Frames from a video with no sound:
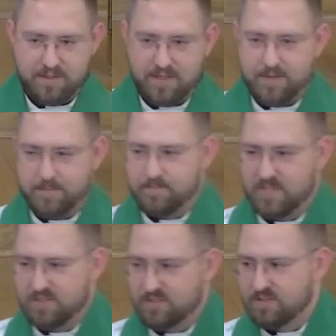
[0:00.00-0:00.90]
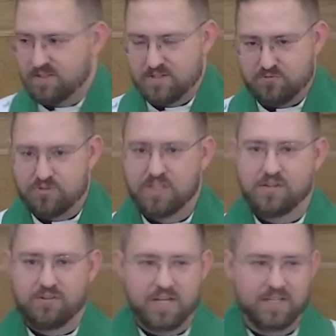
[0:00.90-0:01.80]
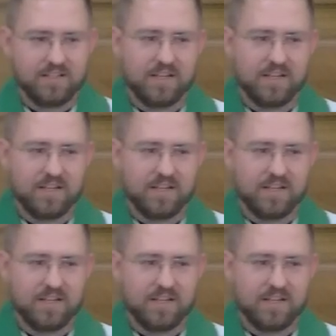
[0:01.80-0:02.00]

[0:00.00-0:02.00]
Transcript: Um, it's, it's really great.